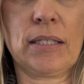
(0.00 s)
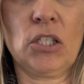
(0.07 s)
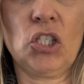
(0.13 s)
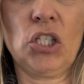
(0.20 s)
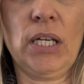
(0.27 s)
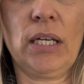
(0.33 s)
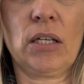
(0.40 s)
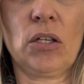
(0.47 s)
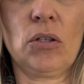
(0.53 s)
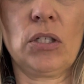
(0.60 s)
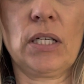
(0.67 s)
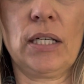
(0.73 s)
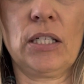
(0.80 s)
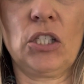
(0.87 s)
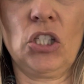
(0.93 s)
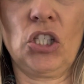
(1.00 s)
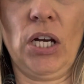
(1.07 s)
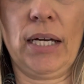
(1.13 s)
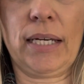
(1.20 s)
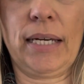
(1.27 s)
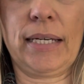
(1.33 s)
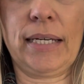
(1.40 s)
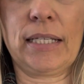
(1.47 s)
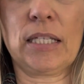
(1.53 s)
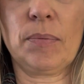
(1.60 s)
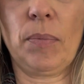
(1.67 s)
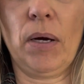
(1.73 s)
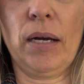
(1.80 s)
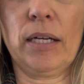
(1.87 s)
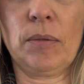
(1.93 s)
chic utility jacket
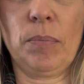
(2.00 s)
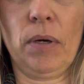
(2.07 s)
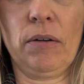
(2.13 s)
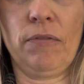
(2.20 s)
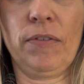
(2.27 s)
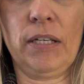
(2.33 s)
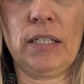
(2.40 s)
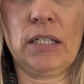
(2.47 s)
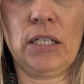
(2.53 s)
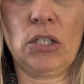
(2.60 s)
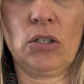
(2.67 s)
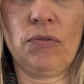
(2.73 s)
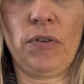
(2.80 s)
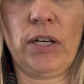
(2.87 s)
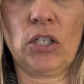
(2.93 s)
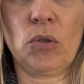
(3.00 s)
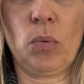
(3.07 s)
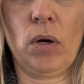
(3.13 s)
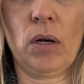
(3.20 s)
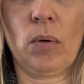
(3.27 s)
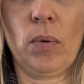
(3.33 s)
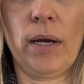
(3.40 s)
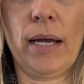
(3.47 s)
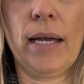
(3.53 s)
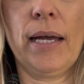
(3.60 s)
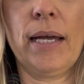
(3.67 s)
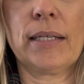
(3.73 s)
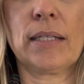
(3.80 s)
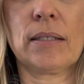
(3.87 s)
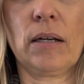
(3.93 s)
inspired by vintage French workwear,
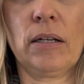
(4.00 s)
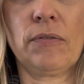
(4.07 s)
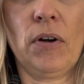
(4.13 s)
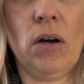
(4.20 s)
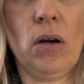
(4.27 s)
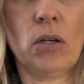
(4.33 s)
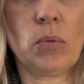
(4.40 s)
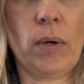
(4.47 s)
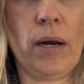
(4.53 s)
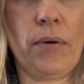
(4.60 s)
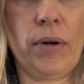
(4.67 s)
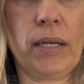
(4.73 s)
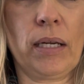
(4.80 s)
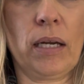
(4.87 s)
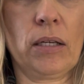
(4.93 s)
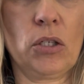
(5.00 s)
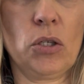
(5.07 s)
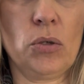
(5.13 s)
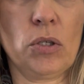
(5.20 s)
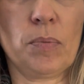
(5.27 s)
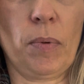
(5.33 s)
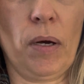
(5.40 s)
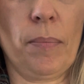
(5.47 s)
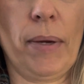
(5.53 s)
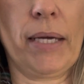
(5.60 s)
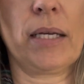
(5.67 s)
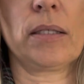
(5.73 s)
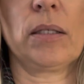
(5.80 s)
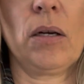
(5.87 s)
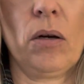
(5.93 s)
designed for hard wearing use by
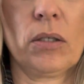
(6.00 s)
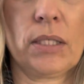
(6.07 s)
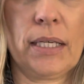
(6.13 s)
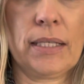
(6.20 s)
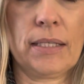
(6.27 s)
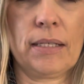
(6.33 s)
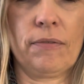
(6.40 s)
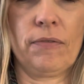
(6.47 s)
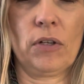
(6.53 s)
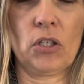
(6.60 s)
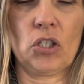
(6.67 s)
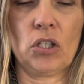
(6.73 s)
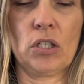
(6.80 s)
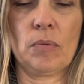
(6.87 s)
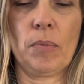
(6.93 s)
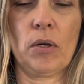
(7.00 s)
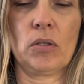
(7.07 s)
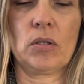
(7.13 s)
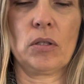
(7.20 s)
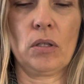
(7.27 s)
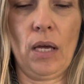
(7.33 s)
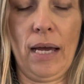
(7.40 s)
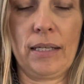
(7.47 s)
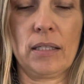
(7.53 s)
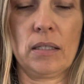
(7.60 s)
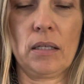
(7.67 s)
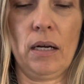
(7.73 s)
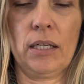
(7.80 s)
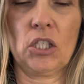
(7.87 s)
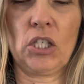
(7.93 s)
makers and artists. It functions both as
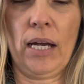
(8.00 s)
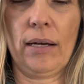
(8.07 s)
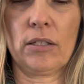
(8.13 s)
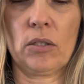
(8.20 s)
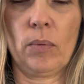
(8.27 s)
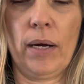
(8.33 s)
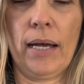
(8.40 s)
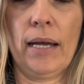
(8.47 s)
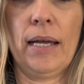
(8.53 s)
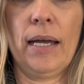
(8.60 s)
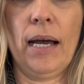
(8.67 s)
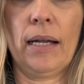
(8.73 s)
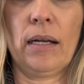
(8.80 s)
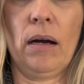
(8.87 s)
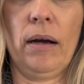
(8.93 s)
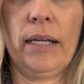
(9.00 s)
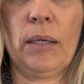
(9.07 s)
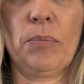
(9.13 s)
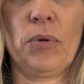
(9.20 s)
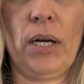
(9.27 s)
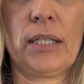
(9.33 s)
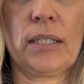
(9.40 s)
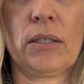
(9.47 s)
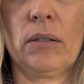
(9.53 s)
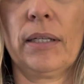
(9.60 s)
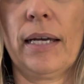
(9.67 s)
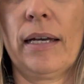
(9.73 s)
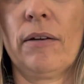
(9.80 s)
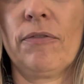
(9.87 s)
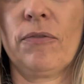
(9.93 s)
stylish outerwear and a highly practical
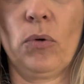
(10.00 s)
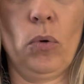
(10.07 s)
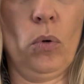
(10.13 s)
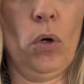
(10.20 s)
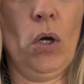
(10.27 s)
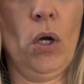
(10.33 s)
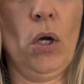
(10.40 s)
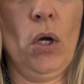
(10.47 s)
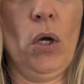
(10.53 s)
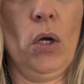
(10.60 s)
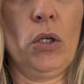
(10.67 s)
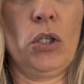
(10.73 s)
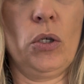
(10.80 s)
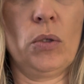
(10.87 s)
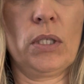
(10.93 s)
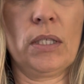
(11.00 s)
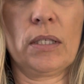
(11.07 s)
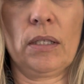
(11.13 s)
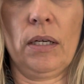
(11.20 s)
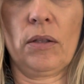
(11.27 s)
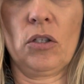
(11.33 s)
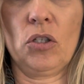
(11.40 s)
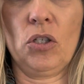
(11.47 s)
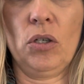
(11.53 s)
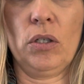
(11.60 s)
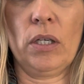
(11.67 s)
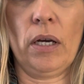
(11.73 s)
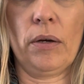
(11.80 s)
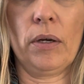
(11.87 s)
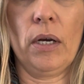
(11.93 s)
layer for use inside the
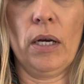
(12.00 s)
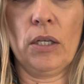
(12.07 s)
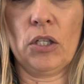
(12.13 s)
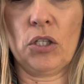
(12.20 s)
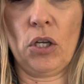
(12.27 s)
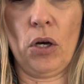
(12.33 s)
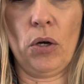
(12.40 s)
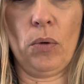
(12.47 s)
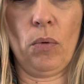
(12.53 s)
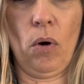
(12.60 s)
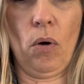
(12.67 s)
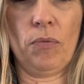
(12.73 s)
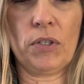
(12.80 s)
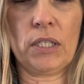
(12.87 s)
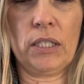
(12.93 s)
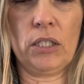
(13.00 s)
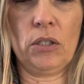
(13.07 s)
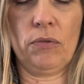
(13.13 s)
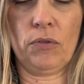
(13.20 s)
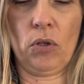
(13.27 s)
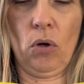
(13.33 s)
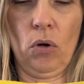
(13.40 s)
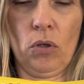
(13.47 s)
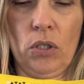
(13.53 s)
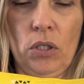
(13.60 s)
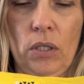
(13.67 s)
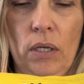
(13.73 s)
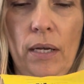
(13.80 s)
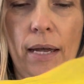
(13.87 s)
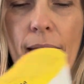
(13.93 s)
studio. So obviously you've got
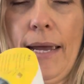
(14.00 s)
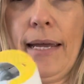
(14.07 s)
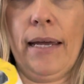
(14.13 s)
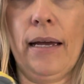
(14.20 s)
A